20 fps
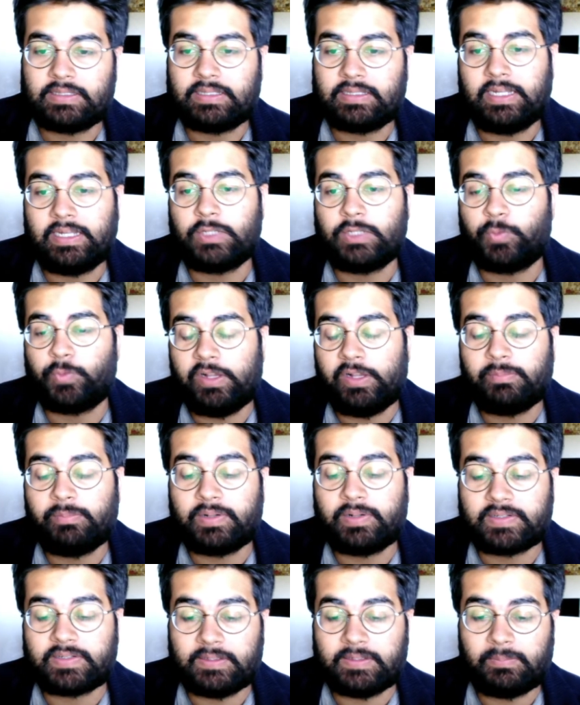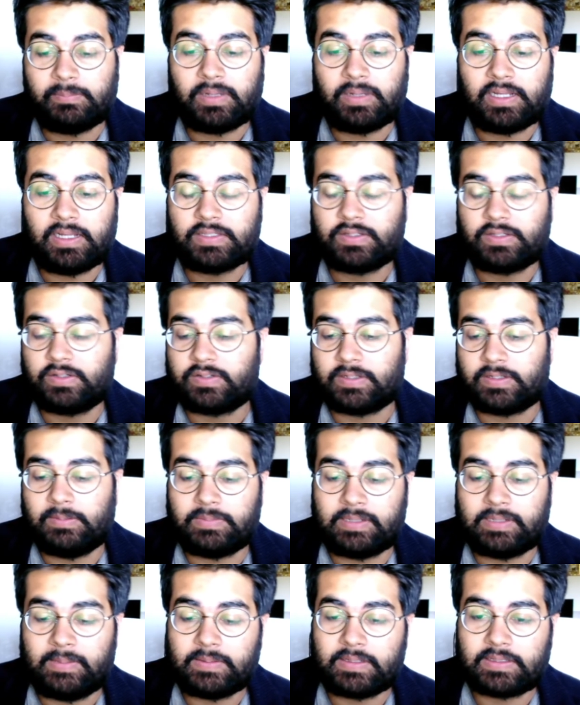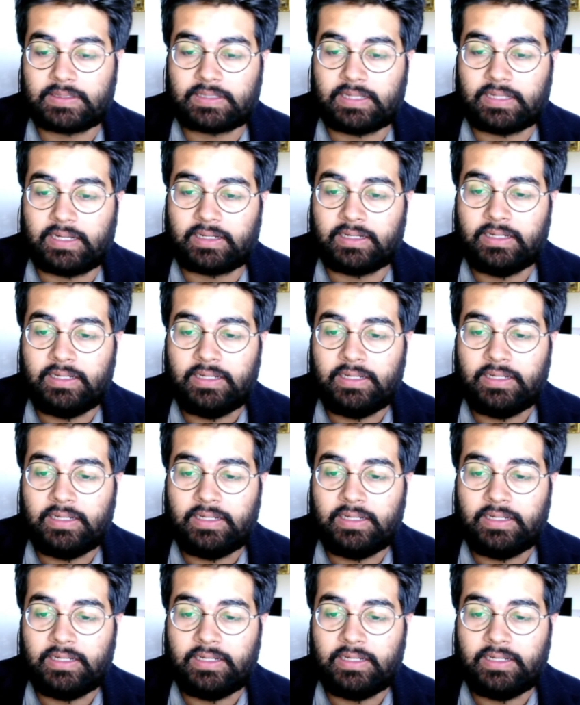like 12% plus, or sometimes it's like